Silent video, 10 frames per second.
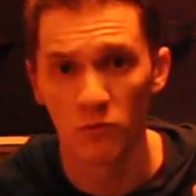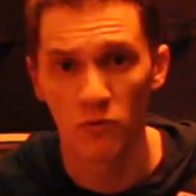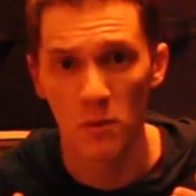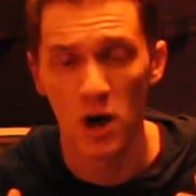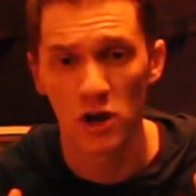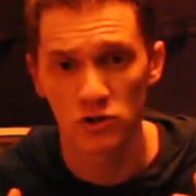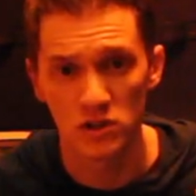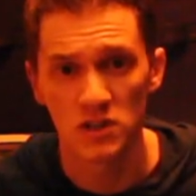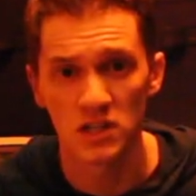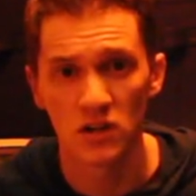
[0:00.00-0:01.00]
from
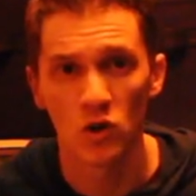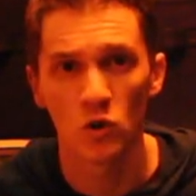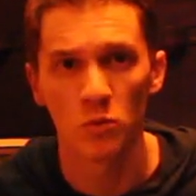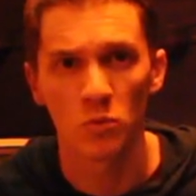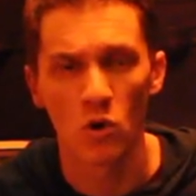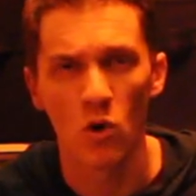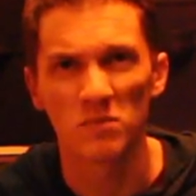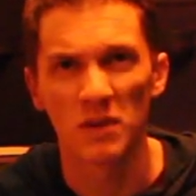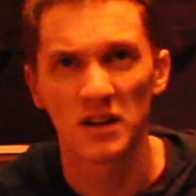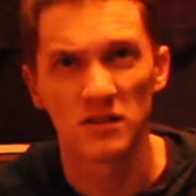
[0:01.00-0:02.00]
100 to 0,
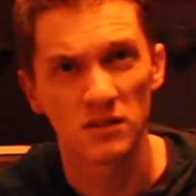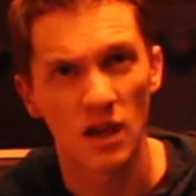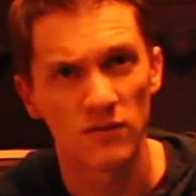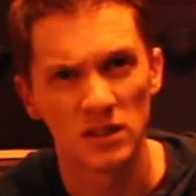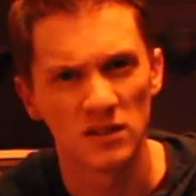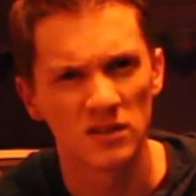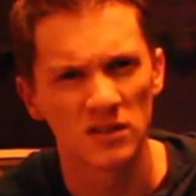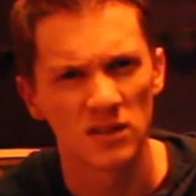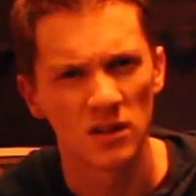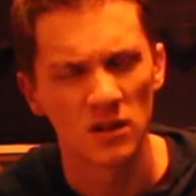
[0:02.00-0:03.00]
going by sevens,